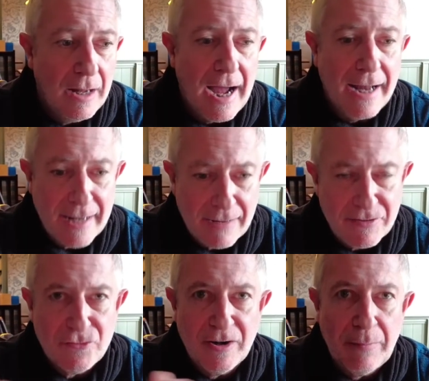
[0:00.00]
and have
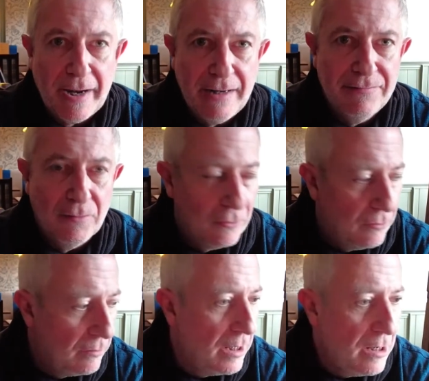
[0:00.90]
his drink paid for
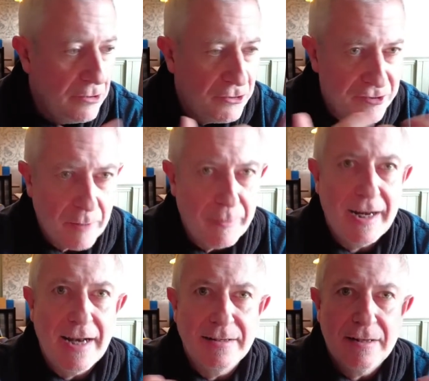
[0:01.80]
just so he
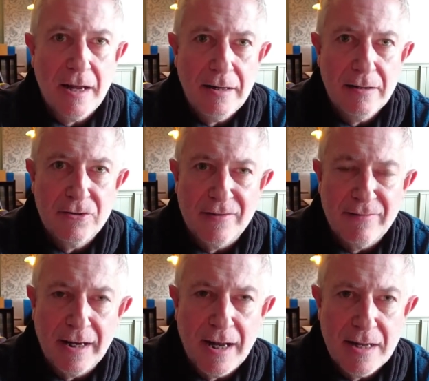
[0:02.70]
could entertain the
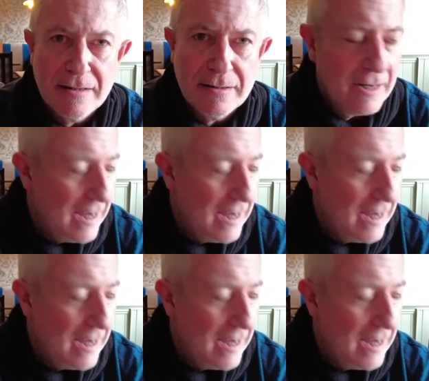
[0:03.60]
travelling guests.